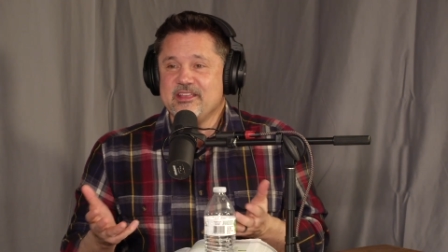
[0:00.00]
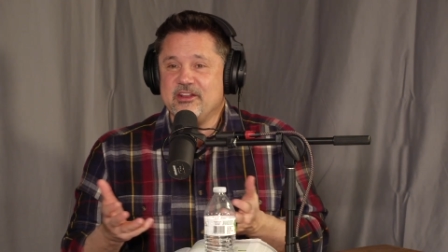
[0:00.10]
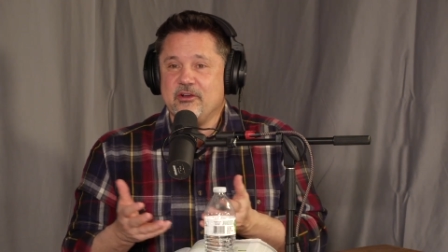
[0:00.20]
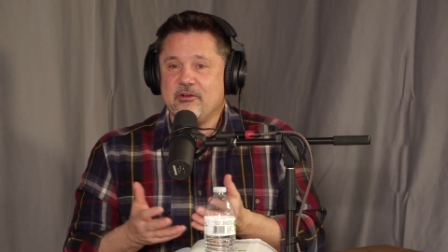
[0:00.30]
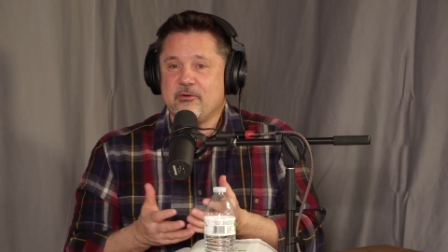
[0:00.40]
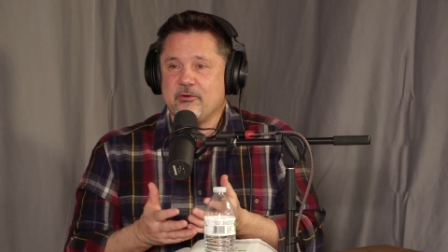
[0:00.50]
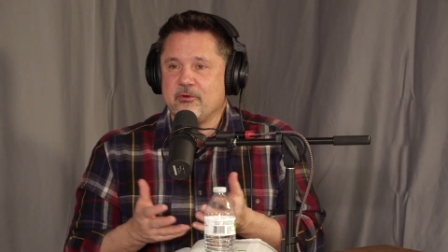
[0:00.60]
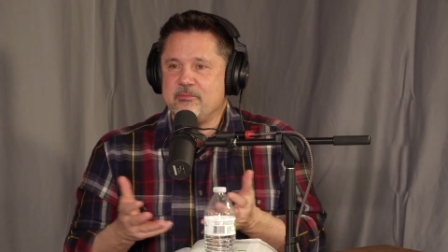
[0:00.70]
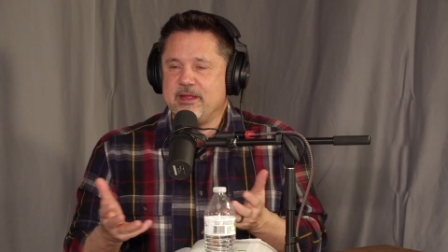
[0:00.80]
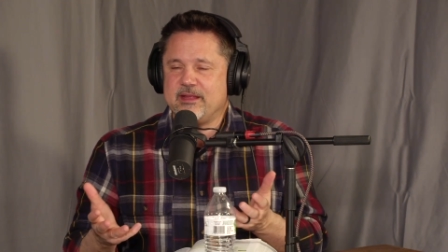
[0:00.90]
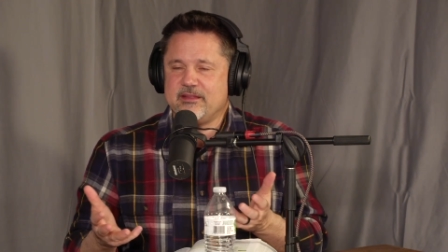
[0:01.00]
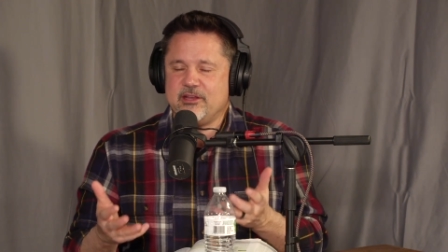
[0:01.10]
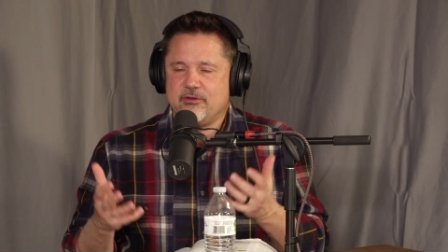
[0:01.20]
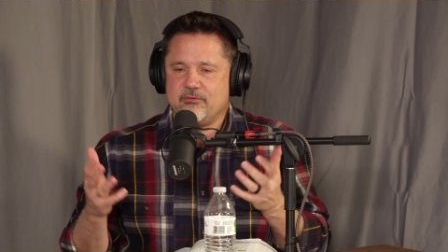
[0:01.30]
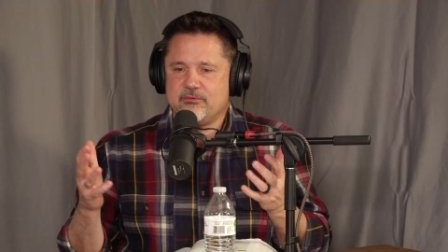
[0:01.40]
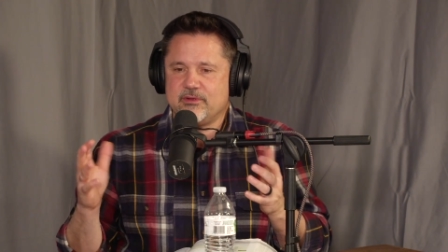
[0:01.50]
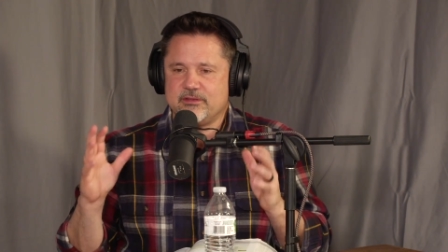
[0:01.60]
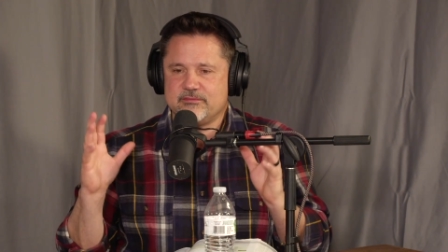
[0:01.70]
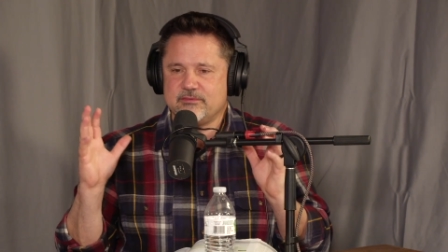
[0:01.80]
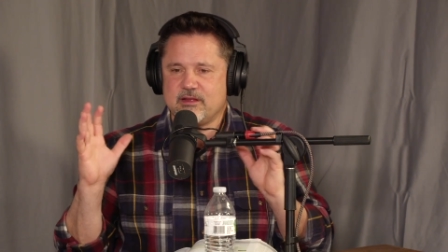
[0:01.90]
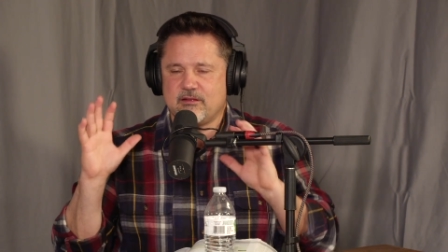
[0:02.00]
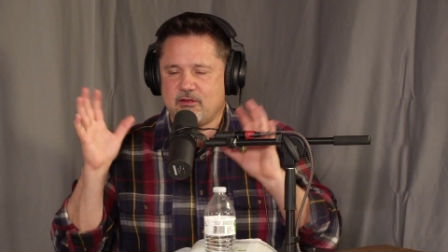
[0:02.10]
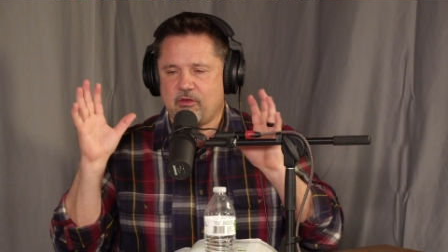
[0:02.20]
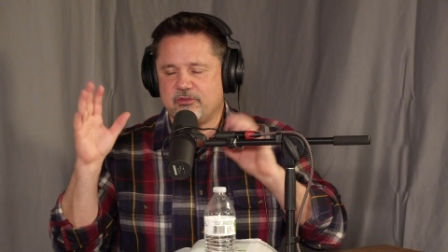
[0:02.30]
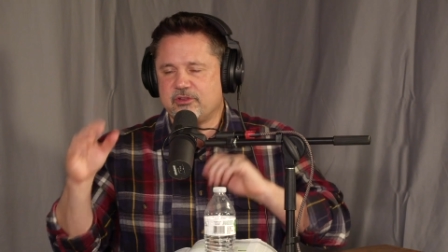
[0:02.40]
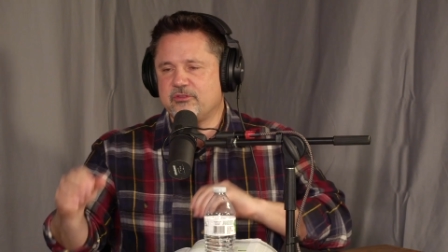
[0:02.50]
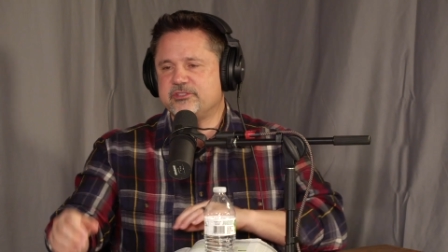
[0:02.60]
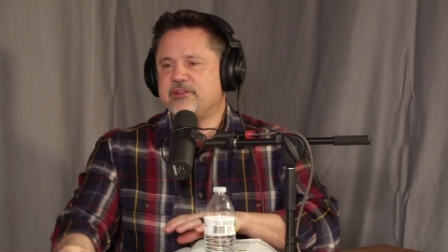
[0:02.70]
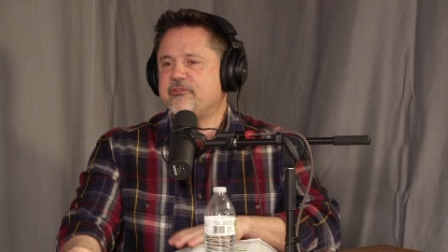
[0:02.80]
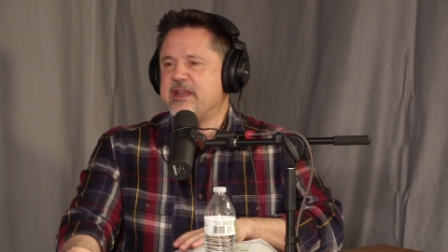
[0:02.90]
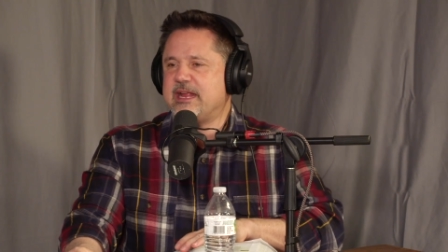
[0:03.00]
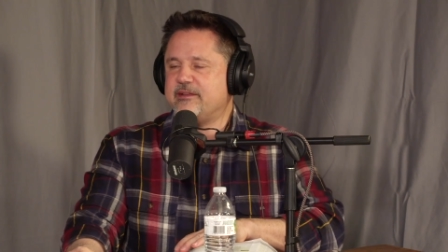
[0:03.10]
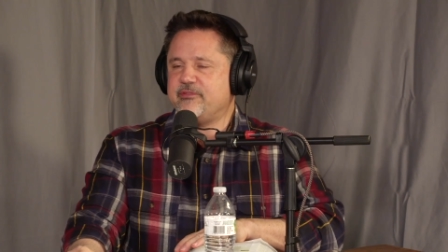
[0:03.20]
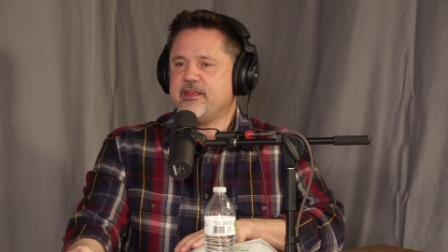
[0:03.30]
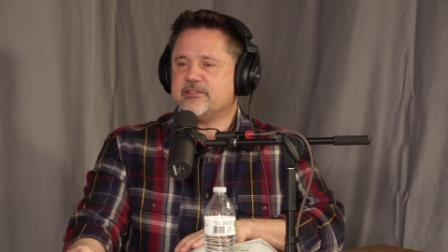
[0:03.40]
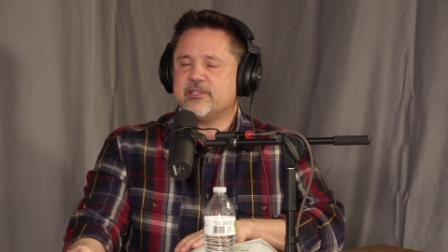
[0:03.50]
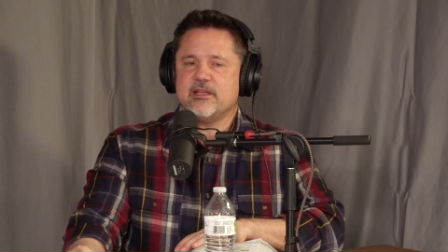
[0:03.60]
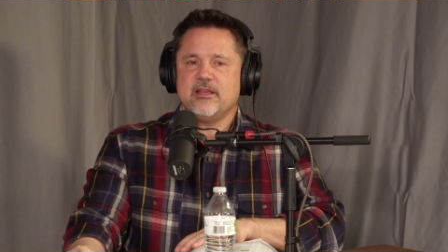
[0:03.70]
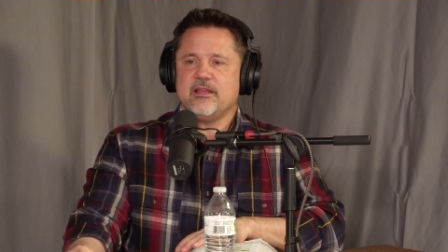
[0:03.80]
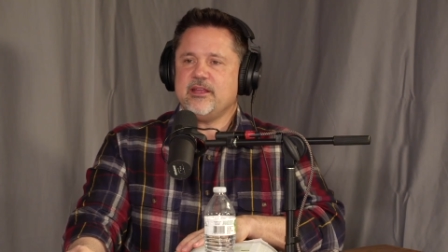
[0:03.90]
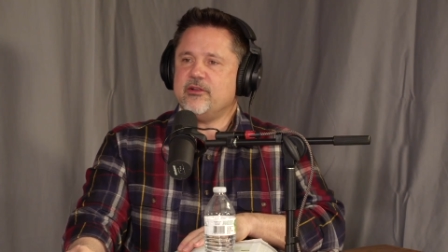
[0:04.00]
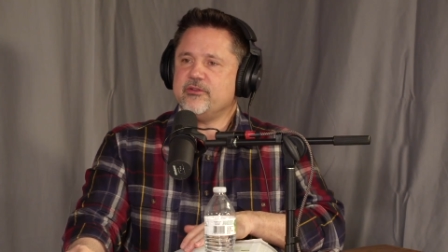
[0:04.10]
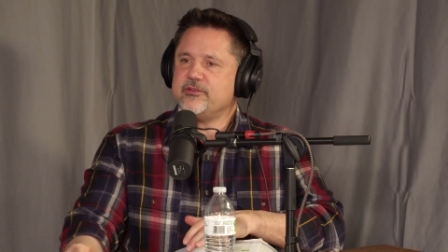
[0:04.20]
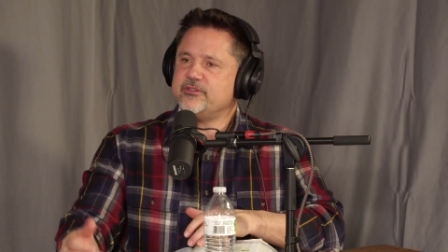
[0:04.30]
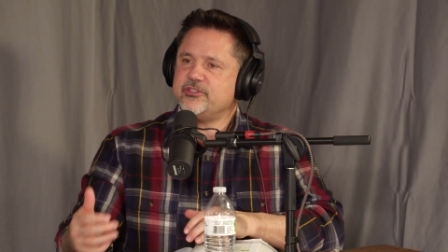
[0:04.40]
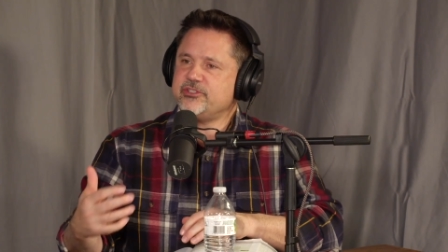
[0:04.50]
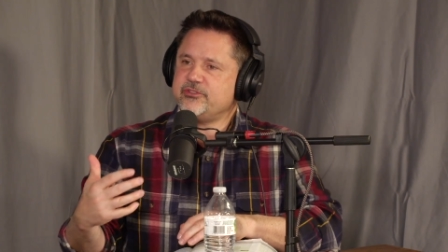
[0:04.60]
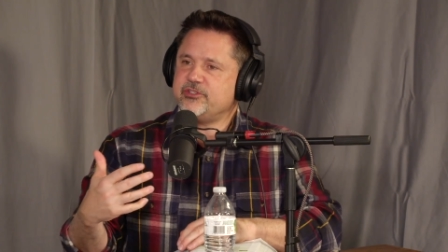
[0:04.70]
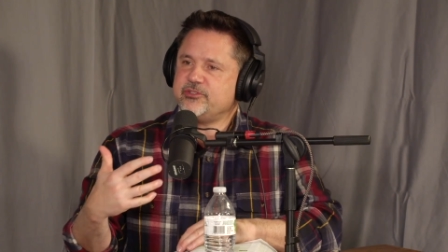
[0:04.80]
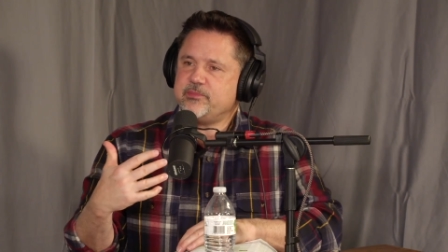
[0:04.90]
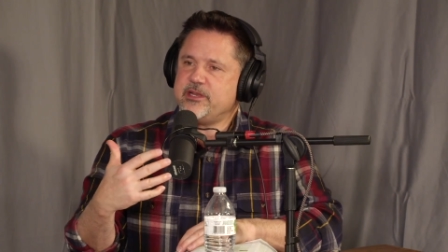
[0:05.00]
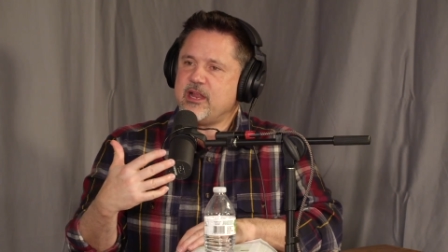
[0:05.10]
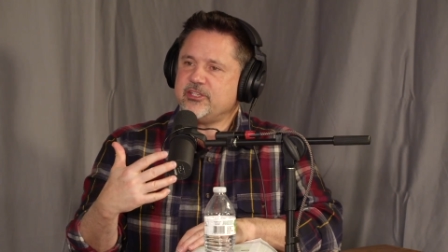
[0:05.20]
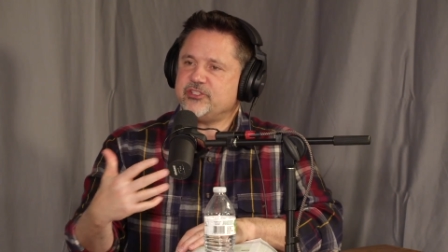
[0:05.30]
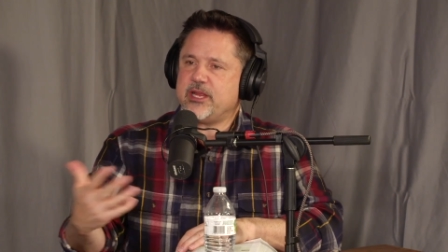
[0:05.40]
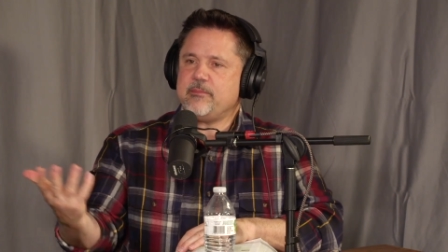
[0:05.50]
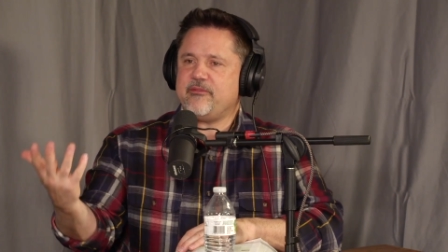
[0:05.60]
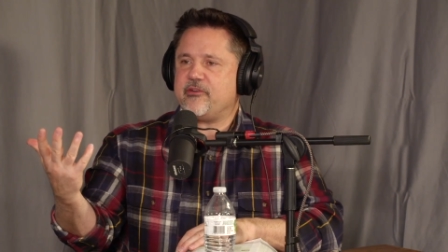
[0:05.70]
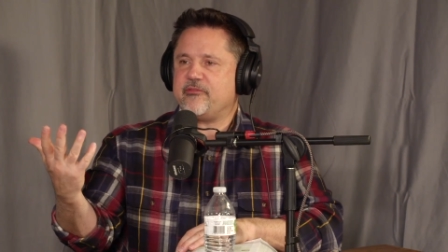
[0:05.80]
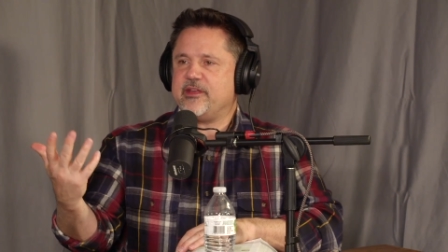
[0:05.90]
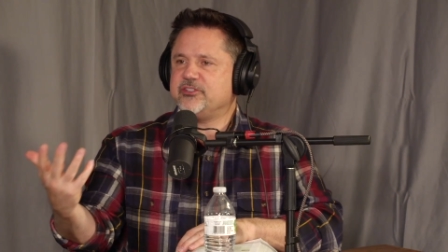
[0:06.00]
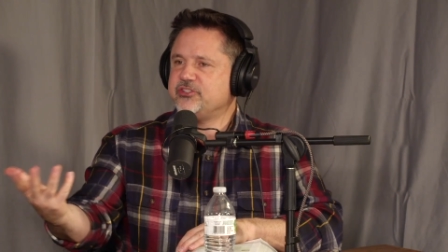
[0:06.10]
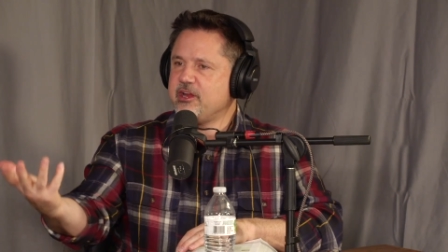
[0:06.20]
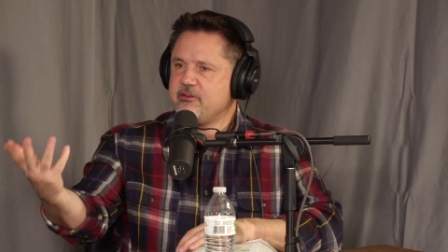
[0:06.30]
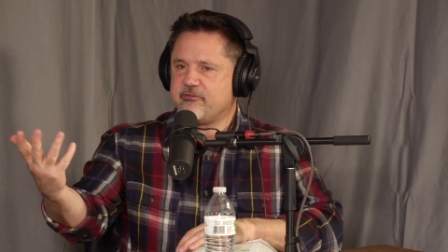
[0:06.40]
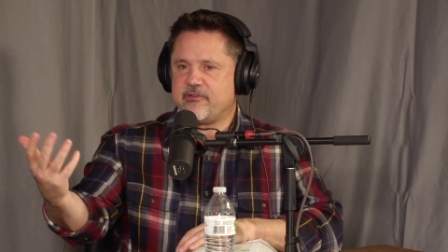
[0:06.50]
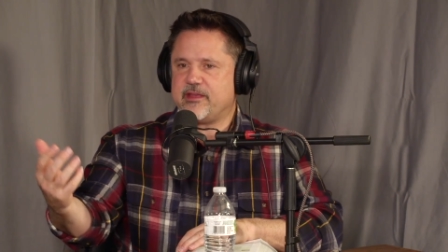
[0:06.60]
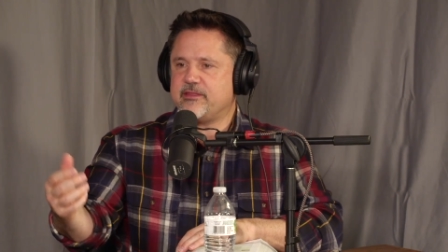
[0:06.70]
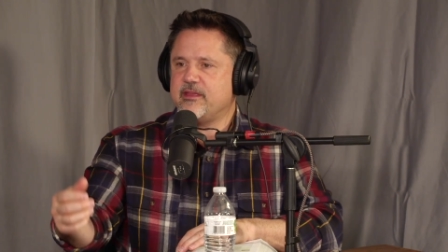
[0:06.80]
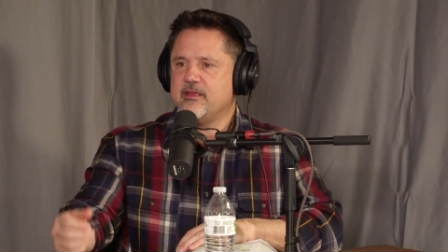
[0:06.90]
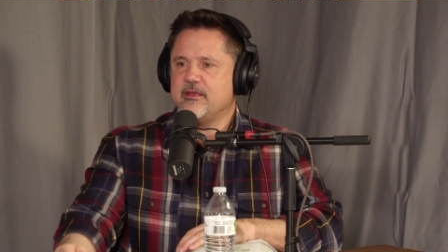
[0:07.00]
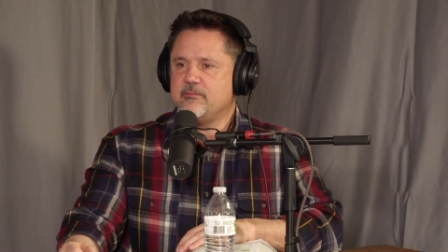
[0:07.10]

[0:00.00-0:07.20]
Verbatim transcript: you know, or, or being, you know, uh, all the, all those different negative things, you know, just, just be not ashamed of your faith, share your faith, right.